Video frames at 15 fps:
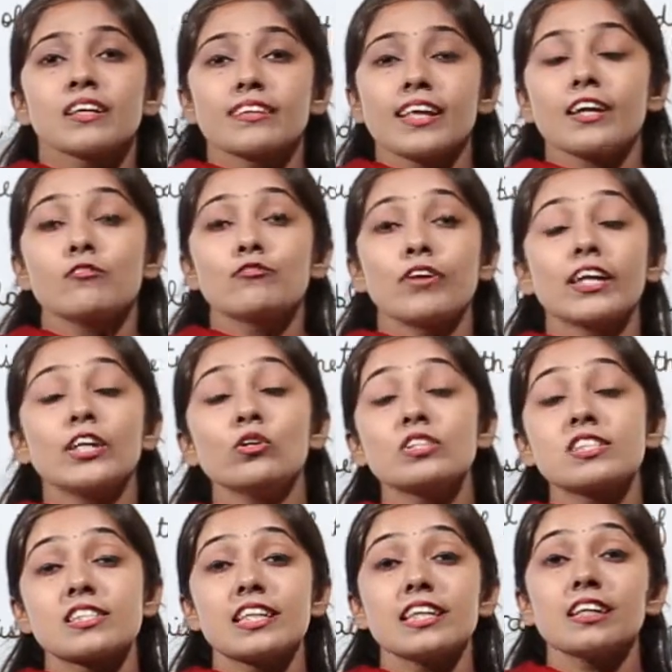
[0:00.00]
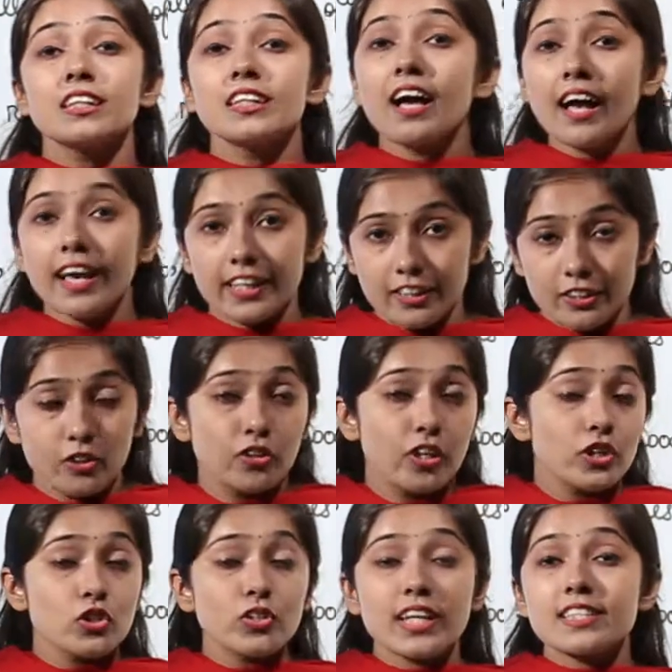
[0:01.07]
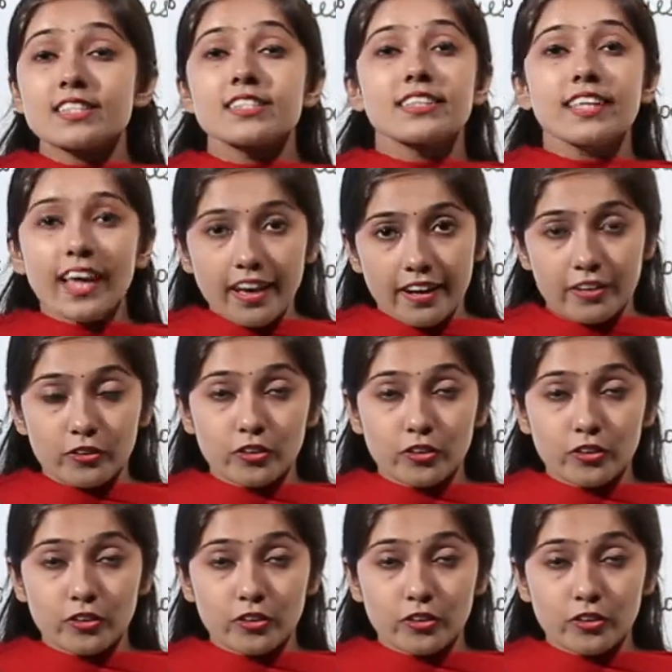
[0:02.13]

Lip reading: that when you see a lion, you're going to get scared,